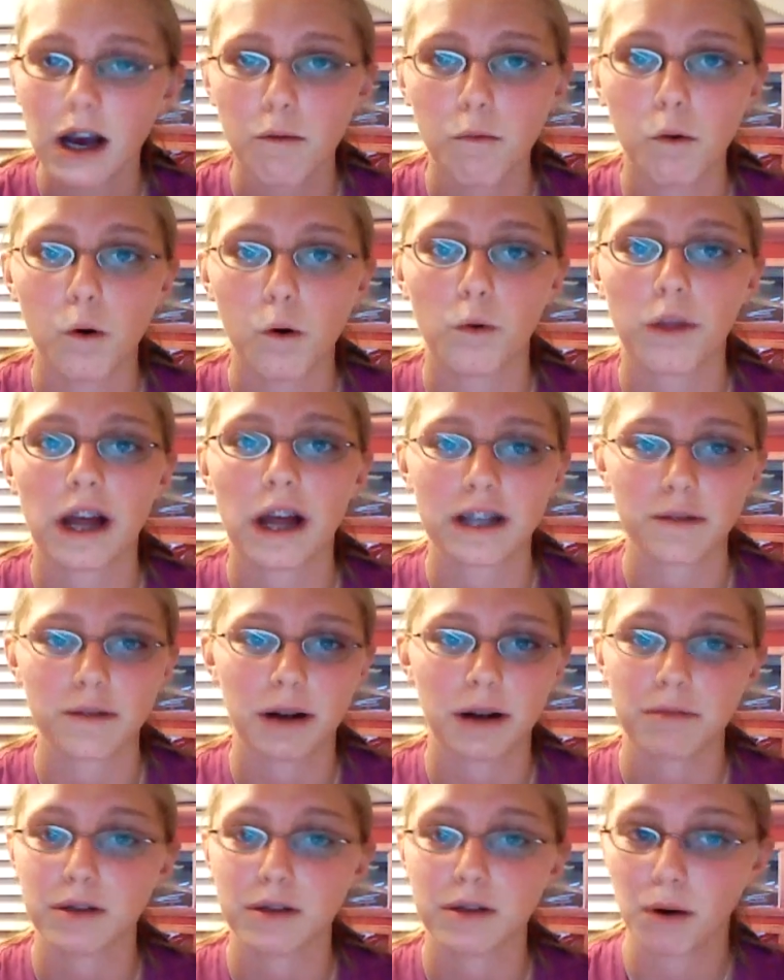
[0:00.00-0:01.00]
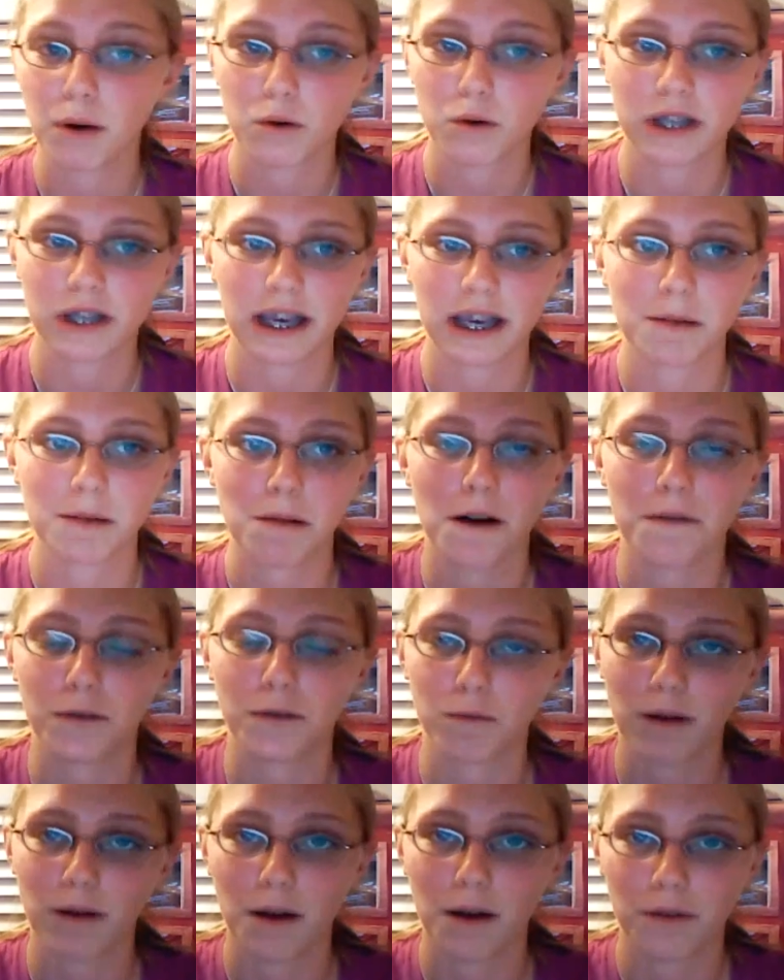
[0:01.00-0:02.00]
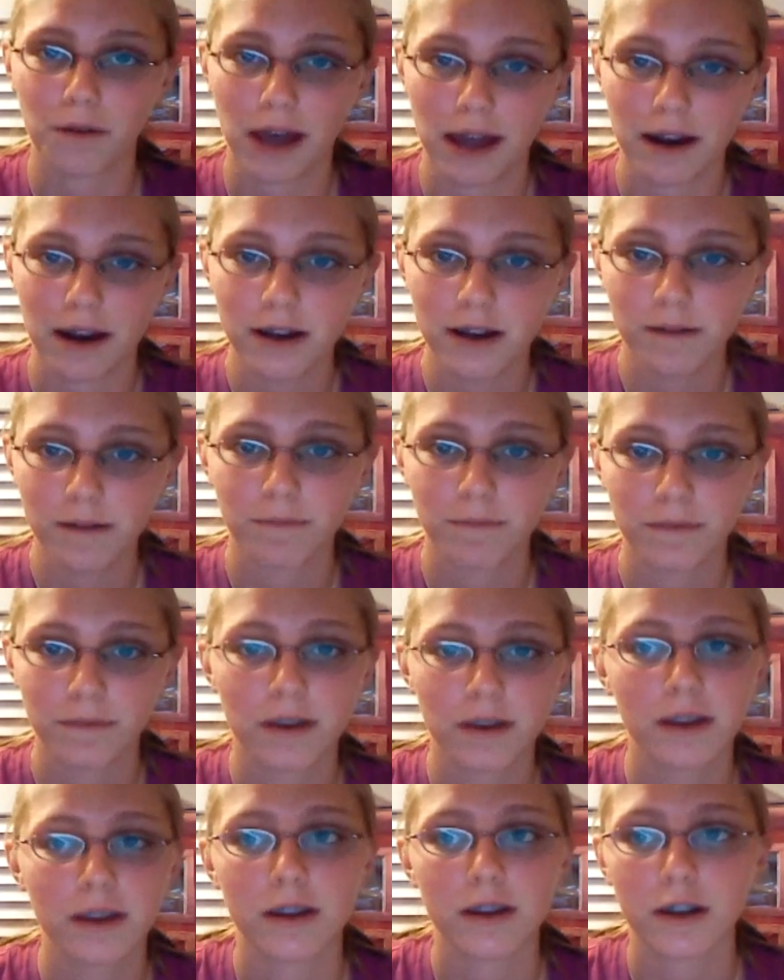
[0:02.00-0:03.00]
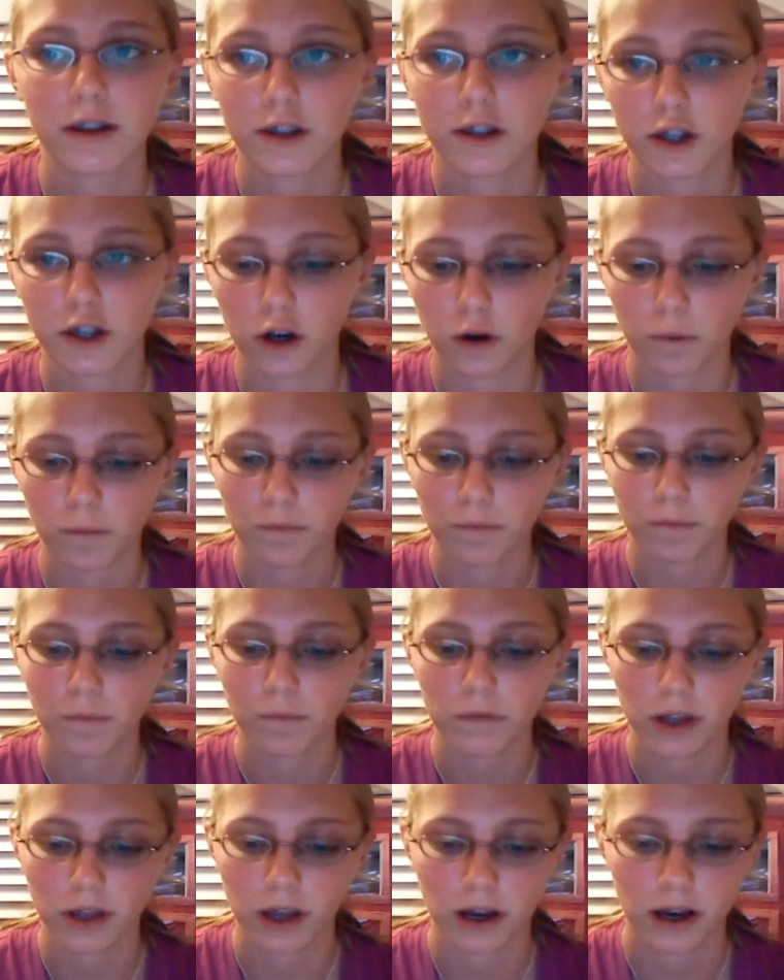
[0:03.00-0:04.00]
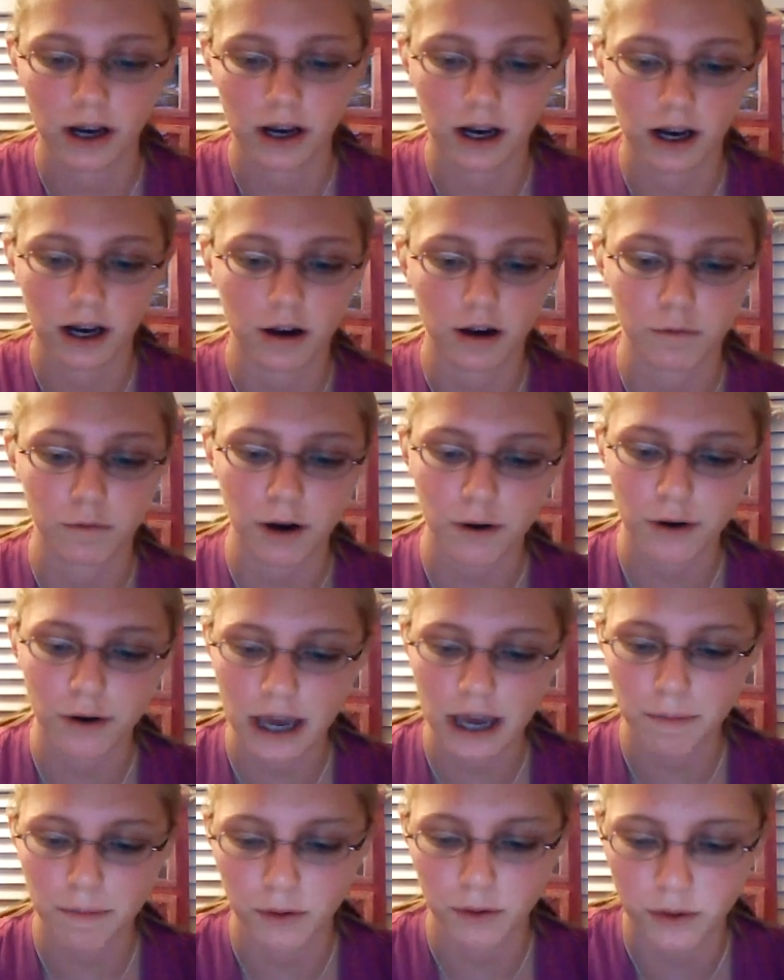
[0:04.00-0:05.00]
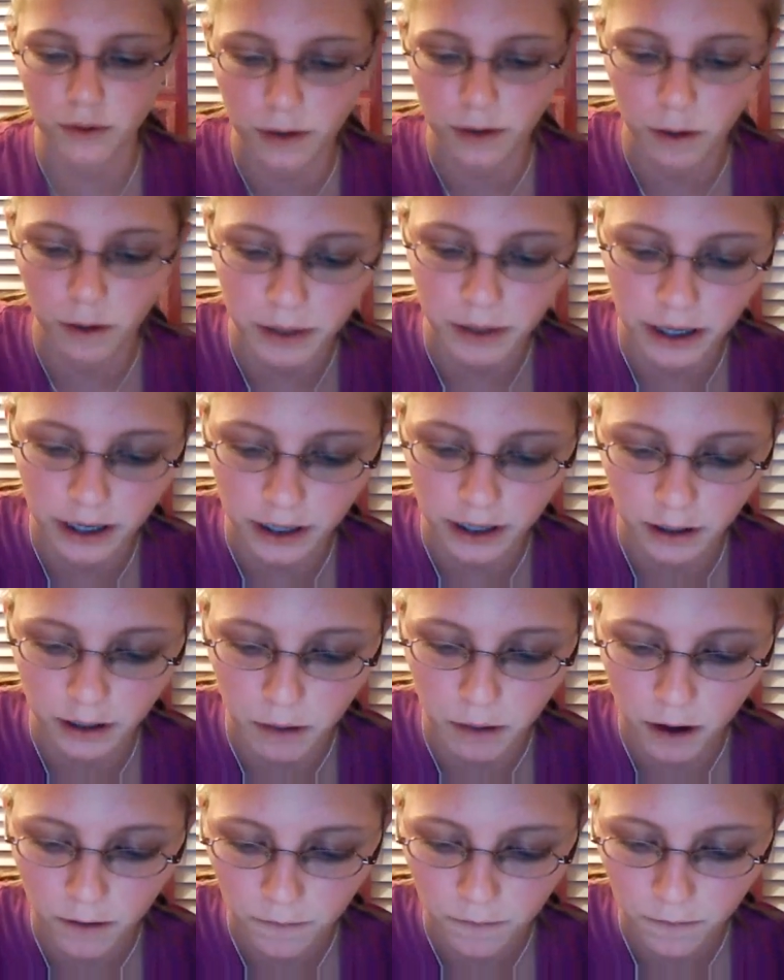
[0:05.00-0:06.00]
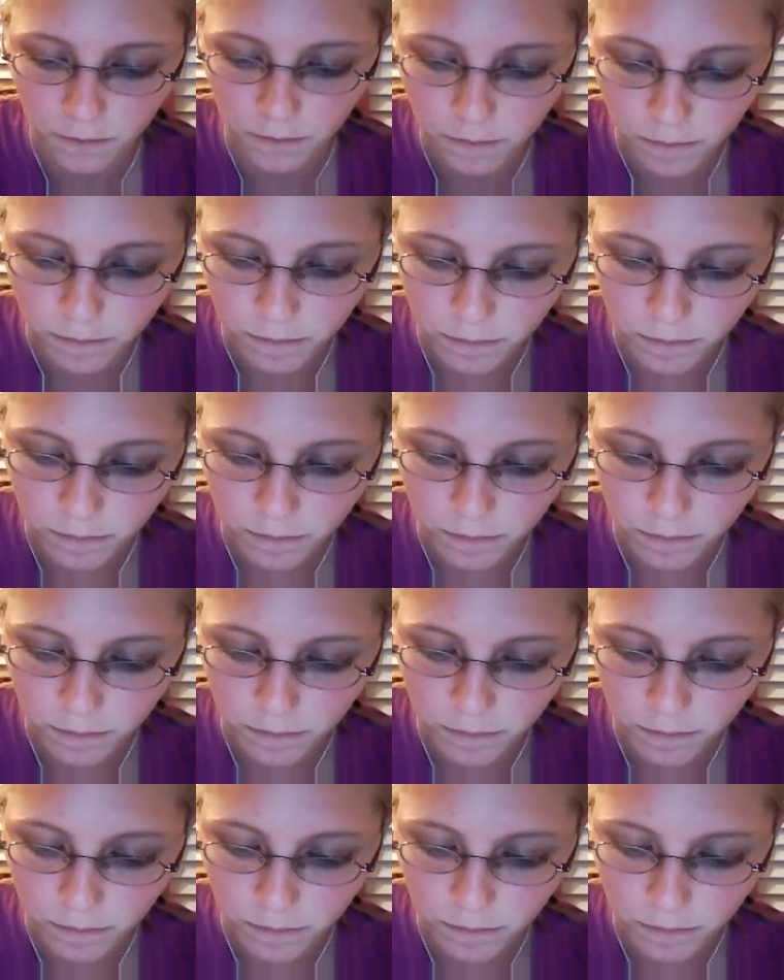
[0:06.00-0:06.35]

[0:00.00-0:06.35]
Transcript: Well, that's when I'm supposed to get them off, around then. So around April is when I'll be getting them off.